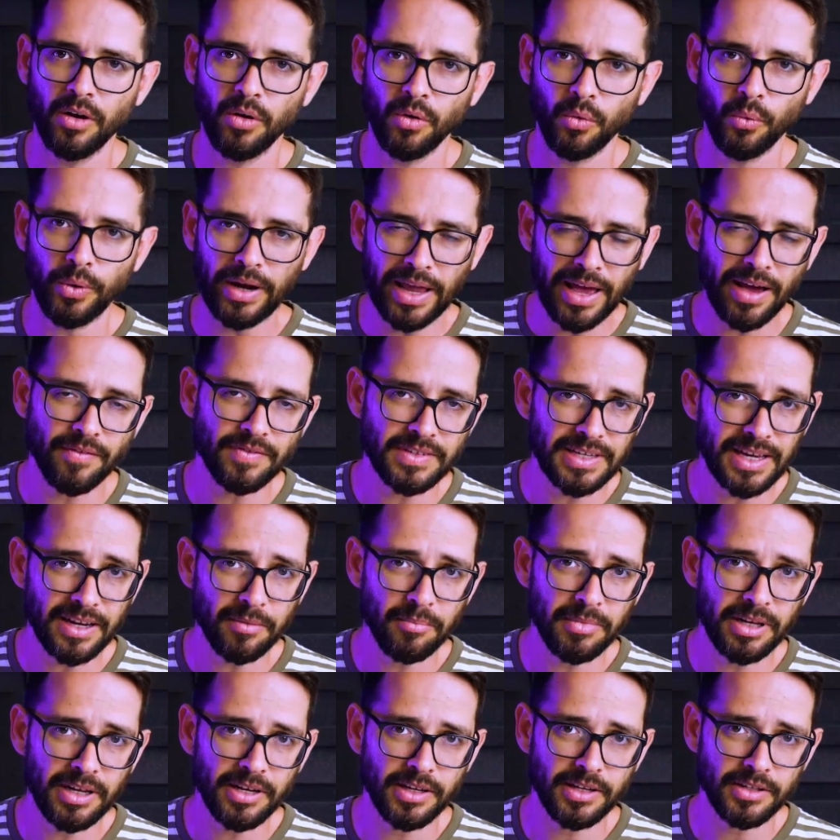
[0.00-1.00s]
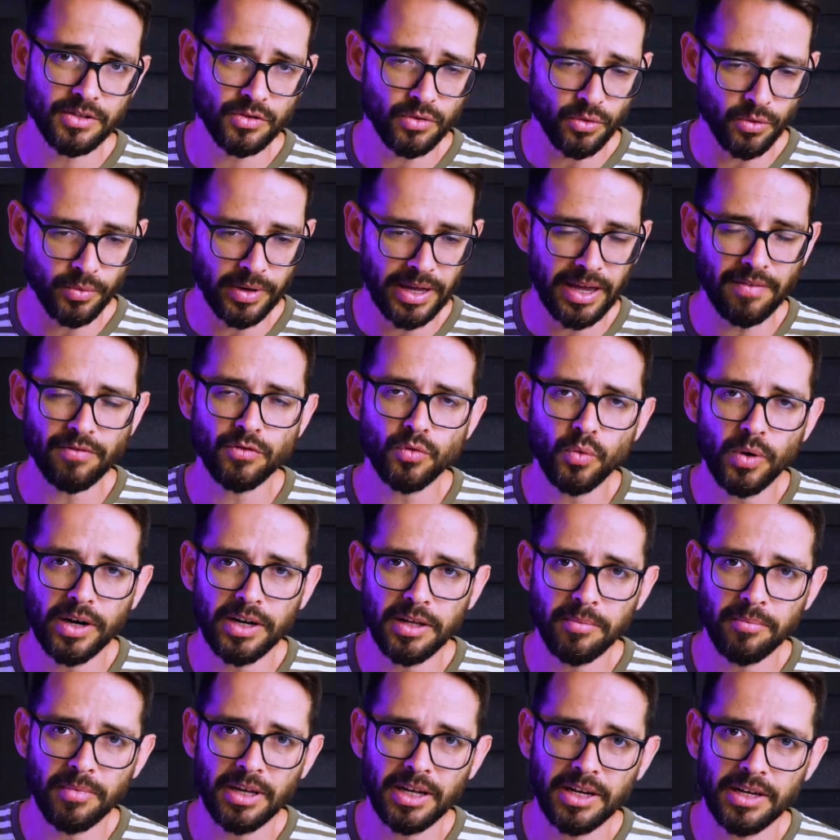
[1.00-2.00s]
we have 10 minutes or we have 20
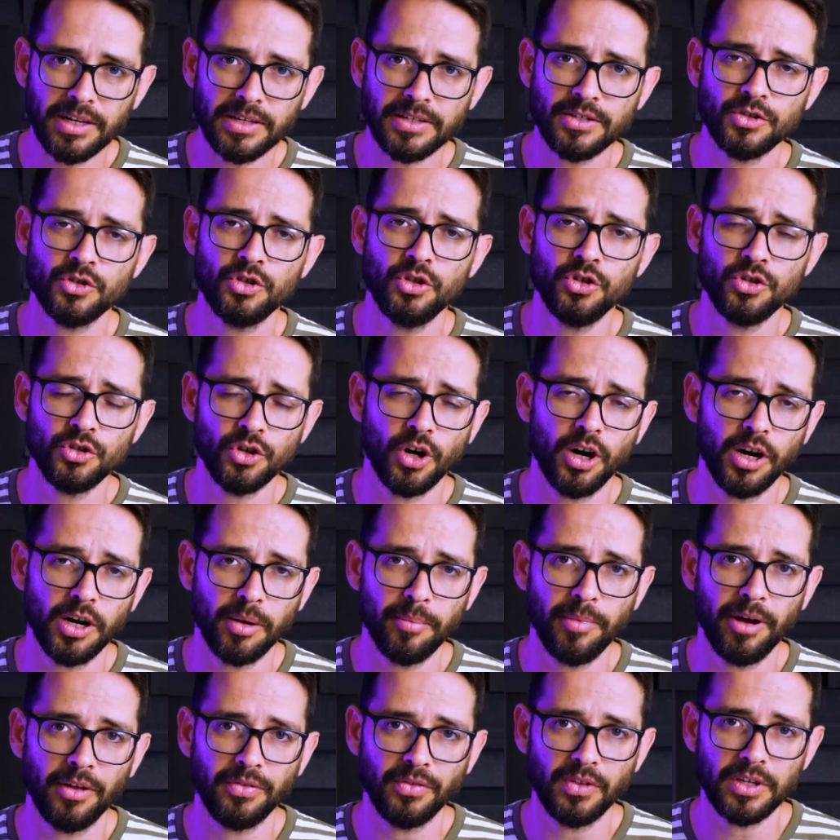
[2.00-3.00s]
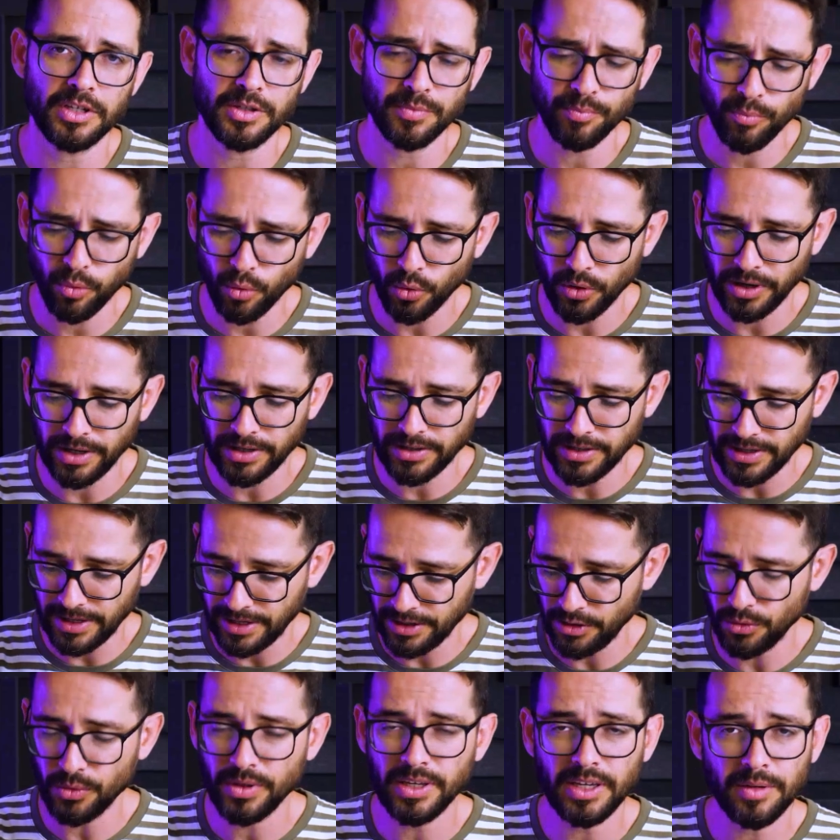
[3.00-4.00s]
minutes to talk about this point, and
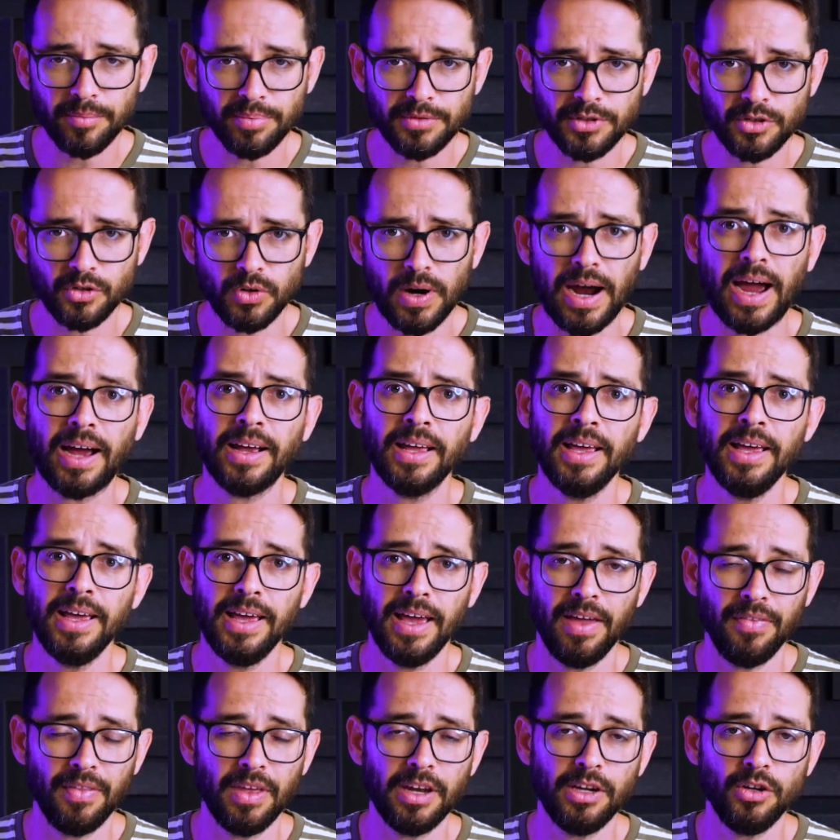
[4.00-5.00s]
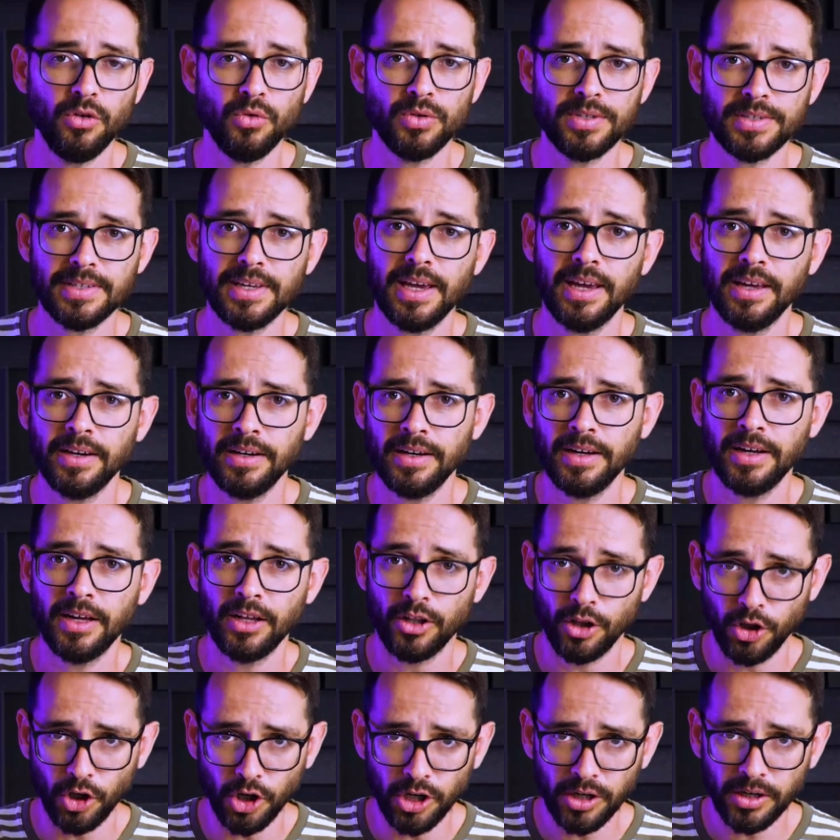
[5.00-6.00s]
you keep track, and then you say,
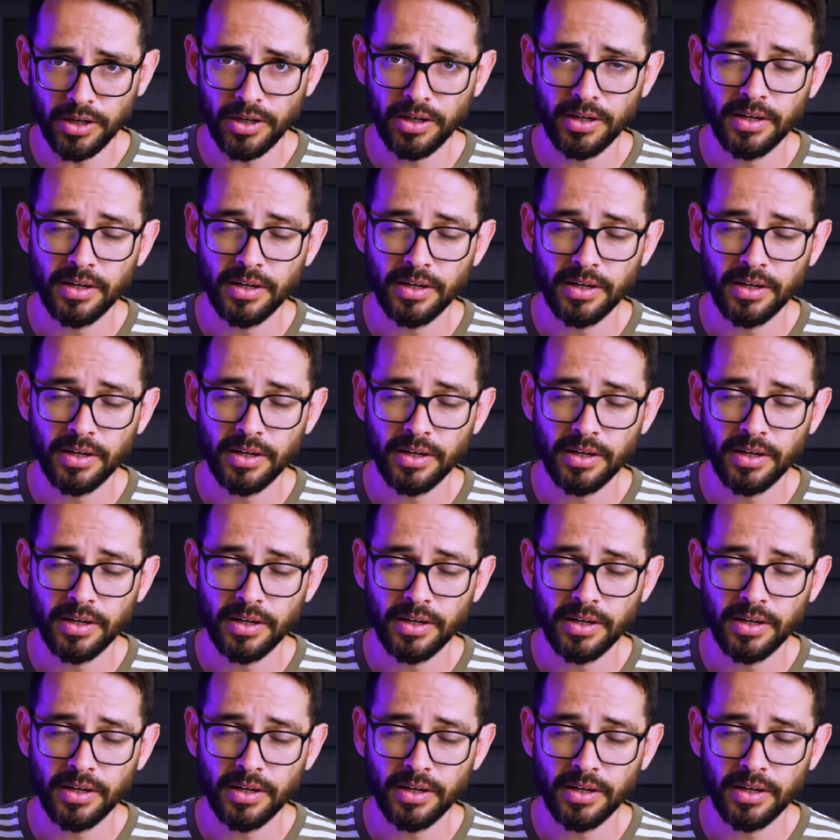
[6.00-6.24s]
look,